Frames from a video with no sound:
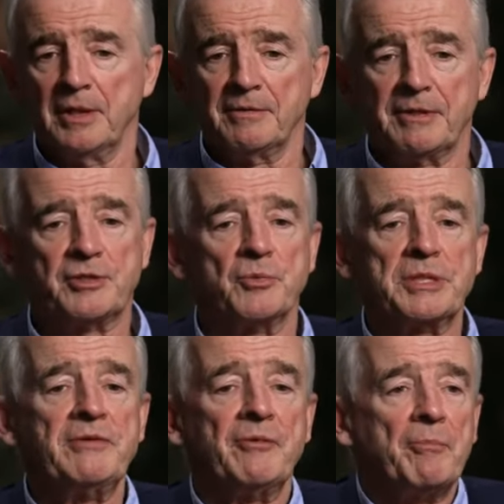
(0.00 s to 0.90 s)
that don't
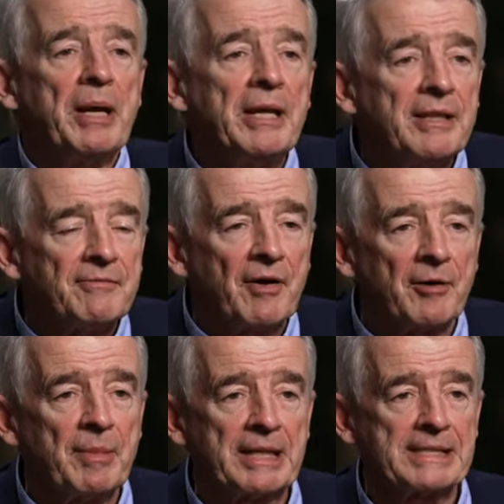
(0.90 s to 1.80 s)
even pay the
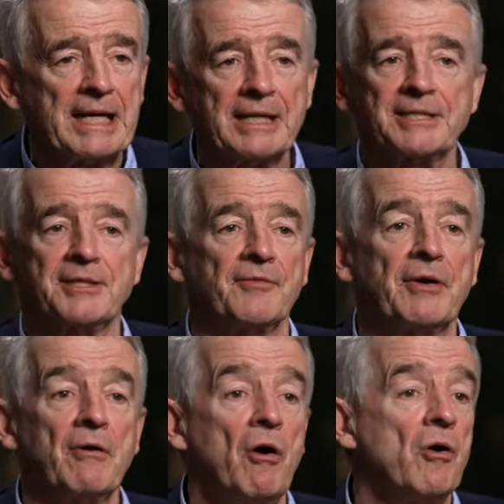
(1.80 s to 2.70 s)
environmental taxes on their
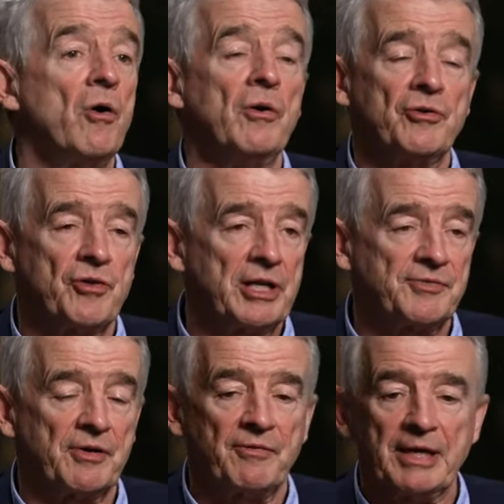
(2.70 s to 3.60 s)
long haul and
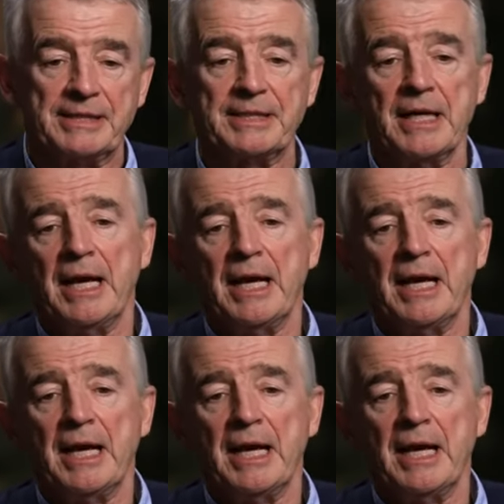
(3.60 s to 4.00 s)
transfer flights.